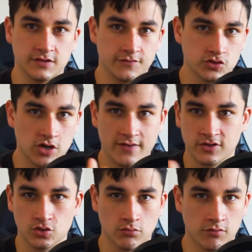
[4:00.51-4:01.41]
if you're
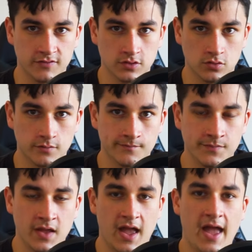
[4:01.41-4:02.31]
driving a normal vehicle.
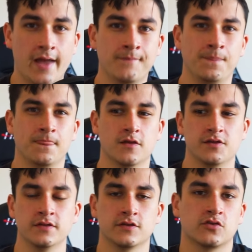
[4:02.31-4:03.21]
And the
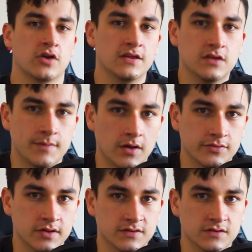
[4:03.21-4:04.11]
thing that's crazy about
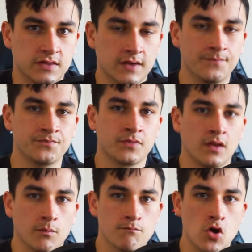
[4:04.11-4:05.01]
this is that
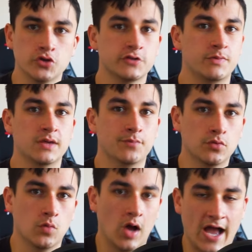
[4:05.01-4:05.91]
most
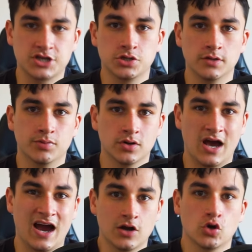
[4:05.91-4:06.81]
people will actually put
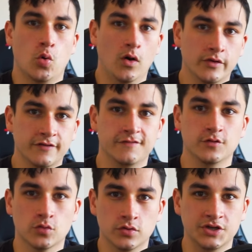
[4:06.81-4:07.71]
higher quality
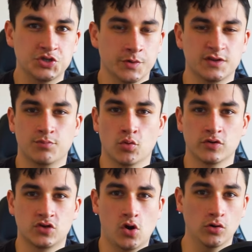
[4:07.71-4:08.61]
fuel into a
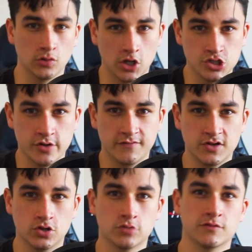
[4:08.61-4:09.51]
sports car or luxury
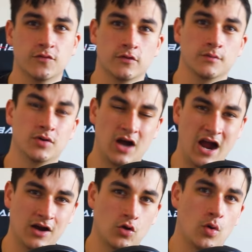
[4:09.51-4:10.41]
vehicle before they'll put
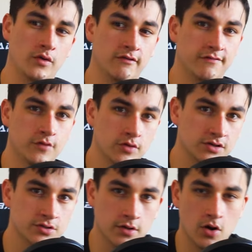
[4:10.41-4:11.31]
higher quality food
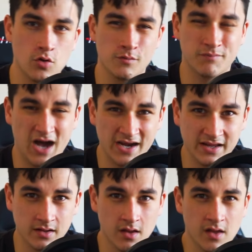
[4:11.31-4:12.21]
into their own body.